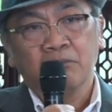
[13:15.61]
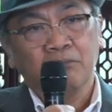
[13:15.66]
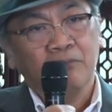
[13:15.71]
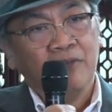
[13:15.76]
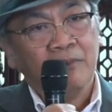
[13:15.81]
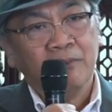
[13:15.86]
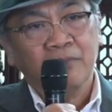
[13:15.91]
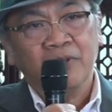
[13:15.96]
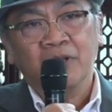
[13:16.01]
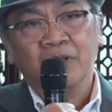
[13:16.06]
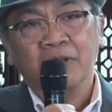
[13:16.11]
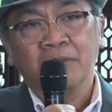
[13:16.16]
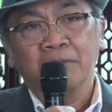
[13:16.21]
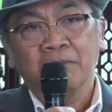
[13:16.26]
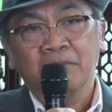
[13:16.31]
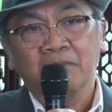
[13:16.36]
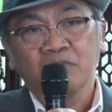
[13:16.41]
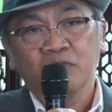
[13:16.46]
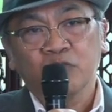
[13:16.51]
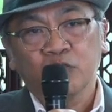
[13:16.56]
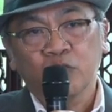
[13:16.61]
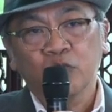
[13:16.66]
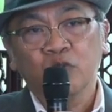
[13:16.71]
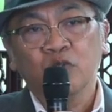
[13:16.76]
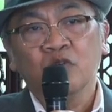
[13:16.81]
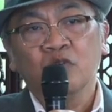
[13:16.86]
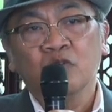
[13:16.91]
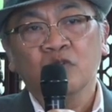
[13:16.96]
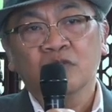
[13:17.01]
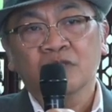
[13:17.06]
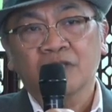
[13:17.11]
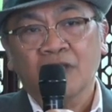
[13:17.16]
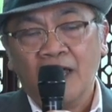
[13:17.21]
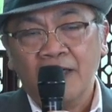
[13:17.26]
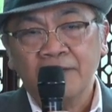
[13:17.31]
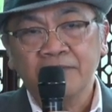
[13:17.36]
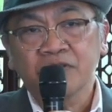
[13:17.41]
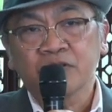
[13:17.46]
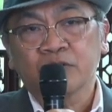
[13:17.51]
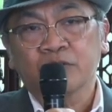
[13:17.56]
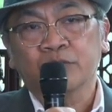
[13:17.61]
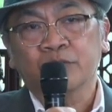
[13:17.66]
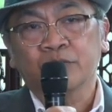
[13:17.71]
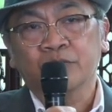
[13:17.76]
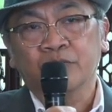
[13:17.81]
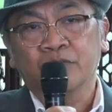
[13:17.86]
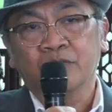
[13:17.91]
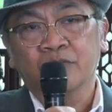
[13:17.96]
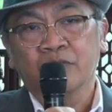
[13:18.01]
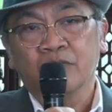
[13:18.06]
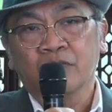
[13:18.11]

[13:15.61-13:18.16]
maybe 2 times to